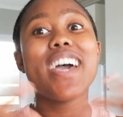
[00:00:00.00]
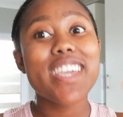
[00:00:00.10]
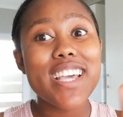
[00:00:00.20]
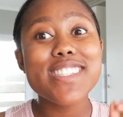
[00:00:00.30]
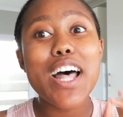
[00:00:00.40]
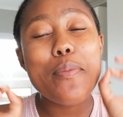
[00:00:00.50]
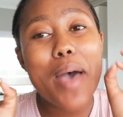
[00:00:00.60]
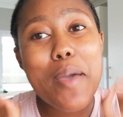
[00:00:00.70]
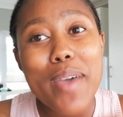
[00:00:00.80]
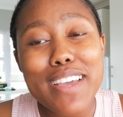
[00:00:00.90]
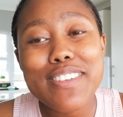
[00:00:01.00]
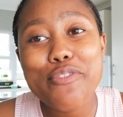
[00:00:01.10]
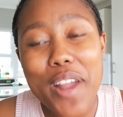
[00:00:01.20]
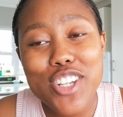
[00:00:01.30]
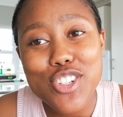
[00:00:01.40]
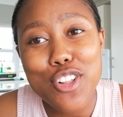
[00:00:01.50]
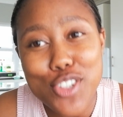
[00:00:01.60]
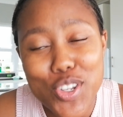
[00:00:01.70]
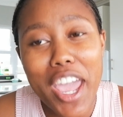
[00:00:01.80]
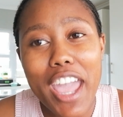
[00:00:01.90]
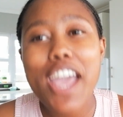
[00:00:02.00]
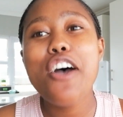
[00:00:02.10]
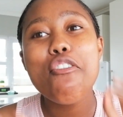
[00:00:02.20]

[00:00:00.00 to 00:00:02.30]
Yes, I'll buy my fractional share